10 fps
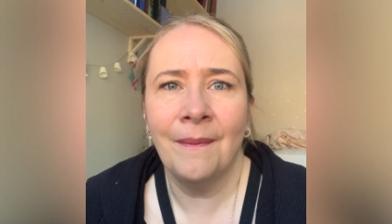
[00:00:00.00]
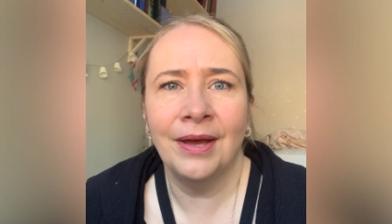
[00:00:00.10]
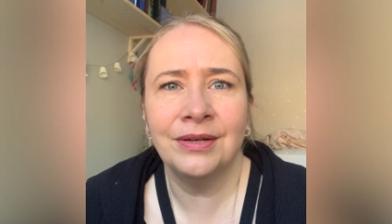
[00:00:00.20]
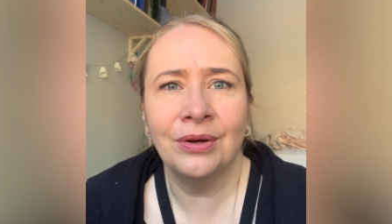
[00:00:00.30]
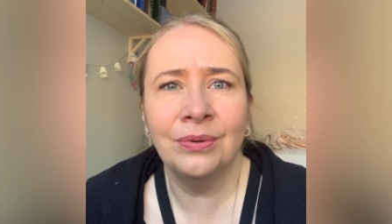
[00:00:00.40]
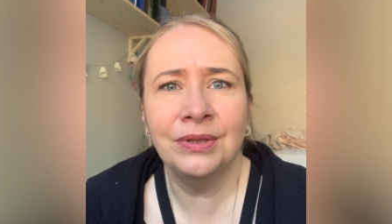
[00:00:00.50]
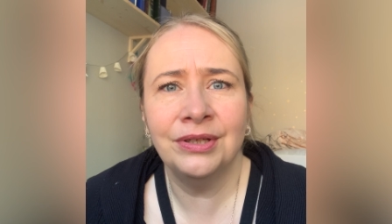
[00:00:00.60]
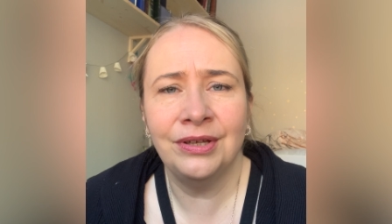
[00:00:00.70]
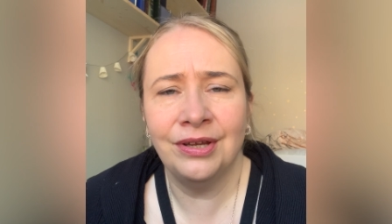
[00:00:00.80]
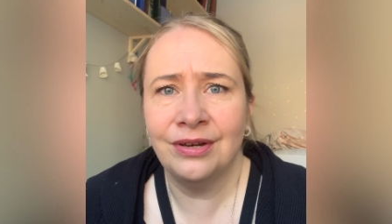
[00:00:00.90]
but over
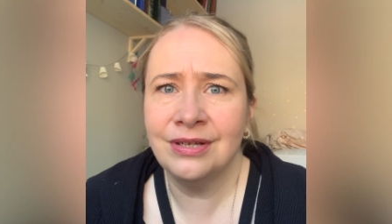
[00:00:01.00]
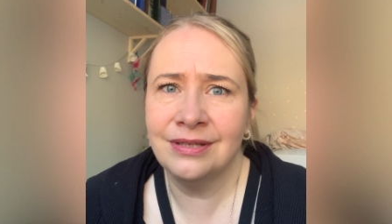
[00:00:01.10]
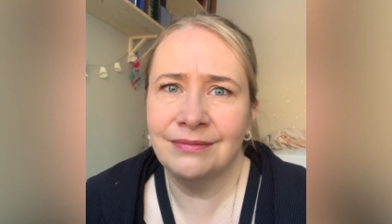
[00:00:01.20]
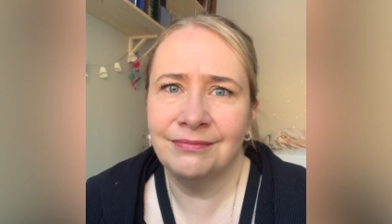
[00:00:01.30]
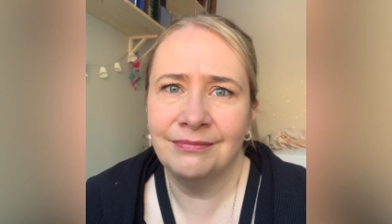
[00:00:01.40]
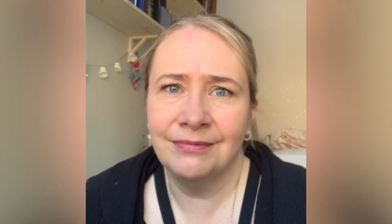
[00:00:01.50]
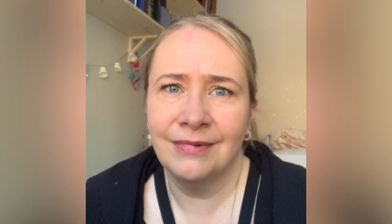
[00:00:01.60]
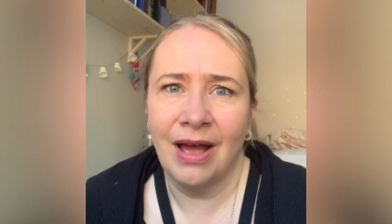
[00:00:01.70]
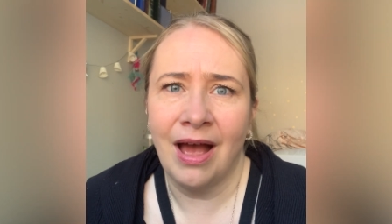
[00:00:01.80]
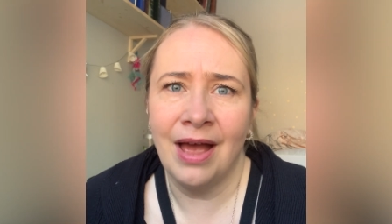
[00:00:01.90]
the years,
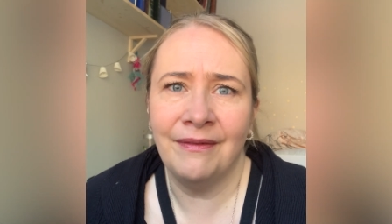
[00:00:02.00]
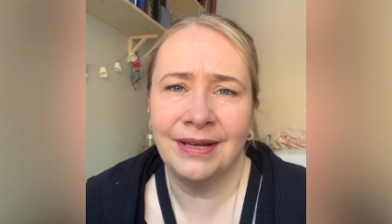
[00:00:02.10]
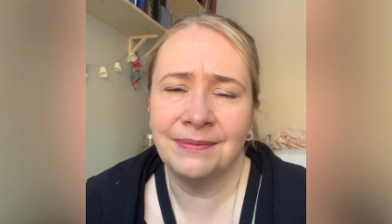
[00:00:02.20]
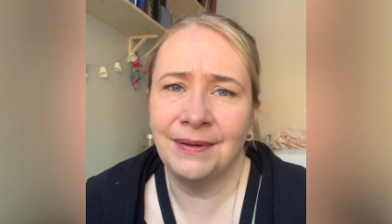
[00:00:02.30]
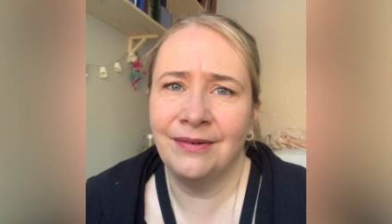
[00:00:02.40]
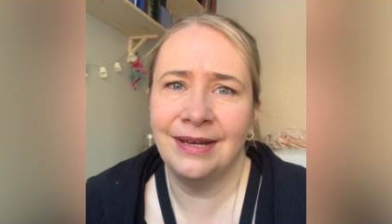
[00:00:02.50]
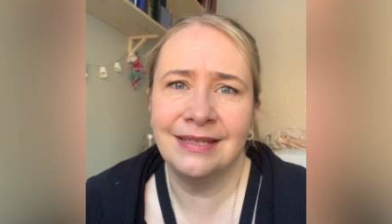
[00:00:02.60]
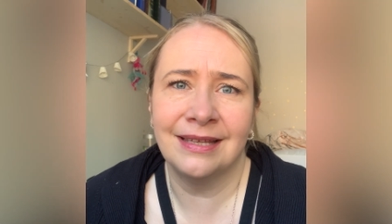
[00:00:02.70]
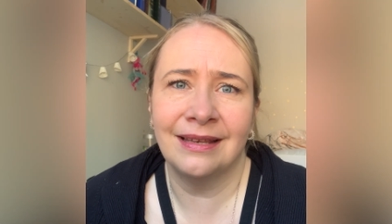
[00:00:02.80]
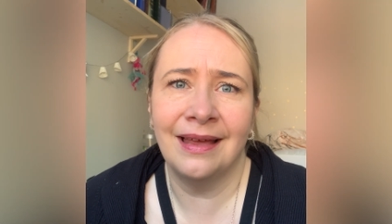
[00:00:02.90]
I've
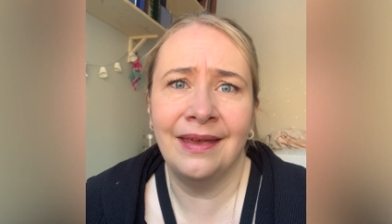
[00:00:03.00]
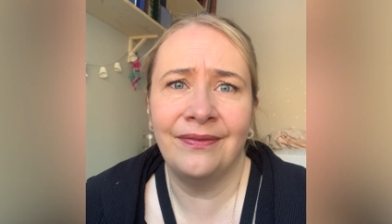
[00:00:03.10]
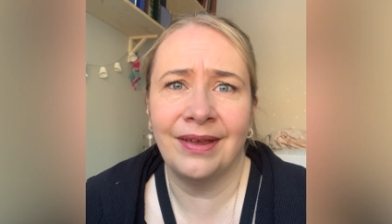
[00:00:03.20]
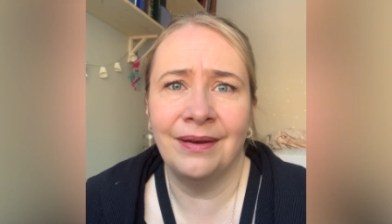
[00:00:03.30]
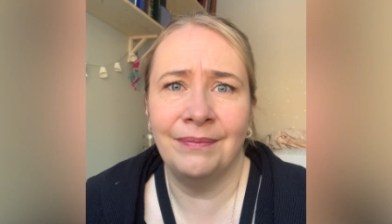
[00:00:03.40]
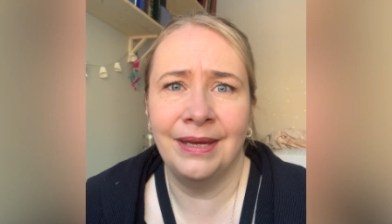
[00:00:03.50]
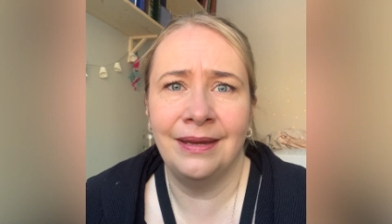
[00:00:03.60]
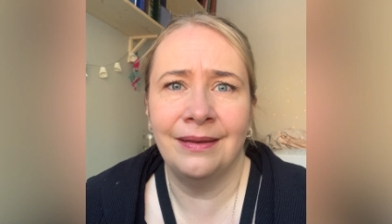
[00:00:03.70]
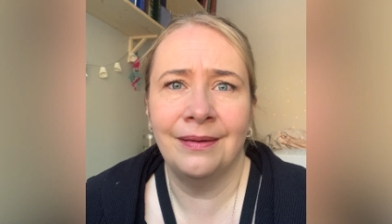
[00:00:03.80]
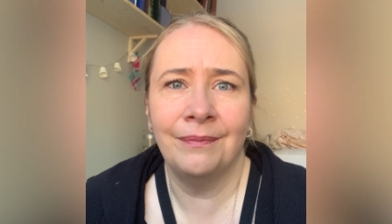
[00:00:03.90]
experienced that life can
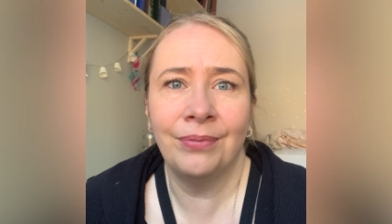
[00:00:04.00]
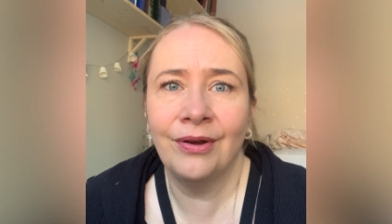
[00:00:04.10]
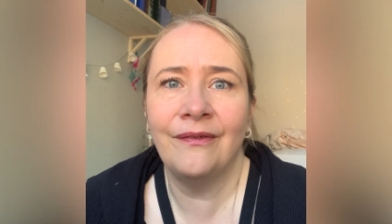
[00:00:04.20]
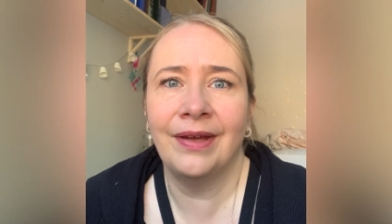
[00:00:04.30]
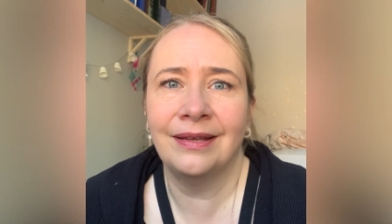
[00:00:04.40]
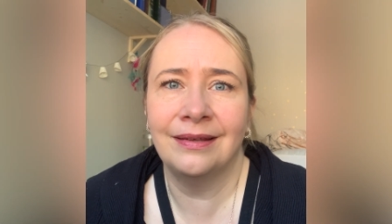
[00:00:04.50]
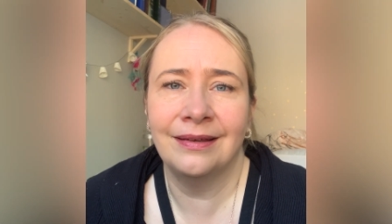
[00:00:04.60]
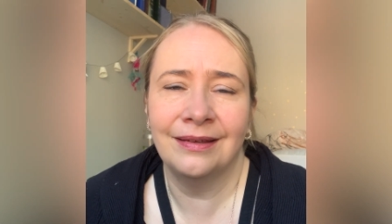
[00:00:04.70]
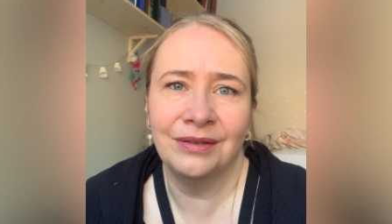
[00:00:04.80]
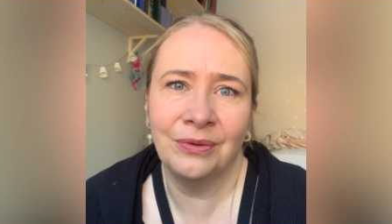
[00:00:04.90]
be perfect
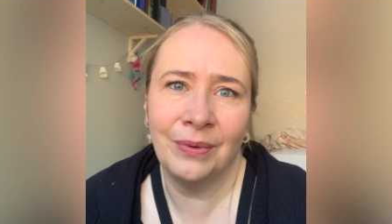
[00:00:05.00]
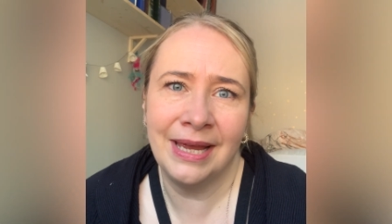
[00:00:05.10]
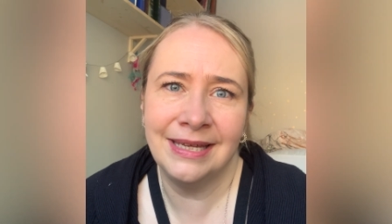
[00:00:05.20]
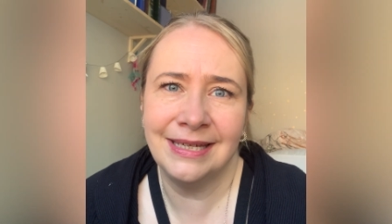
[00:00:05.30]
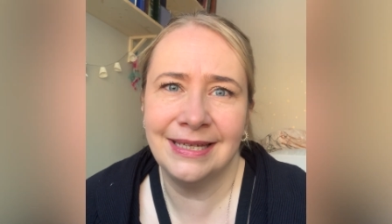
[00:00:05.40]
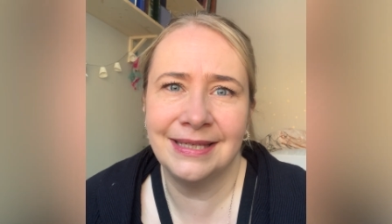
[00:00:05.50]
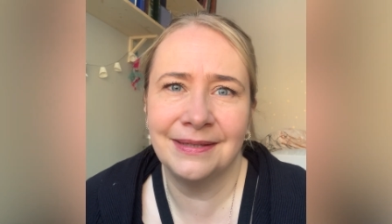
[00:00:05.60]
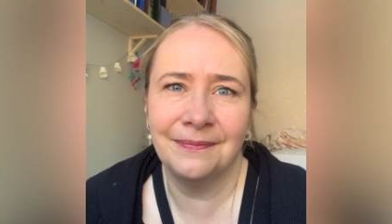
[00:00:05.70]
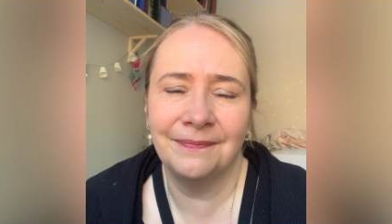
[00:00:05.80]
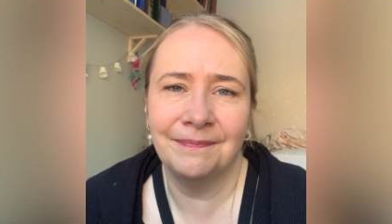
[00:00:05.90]
the way it is.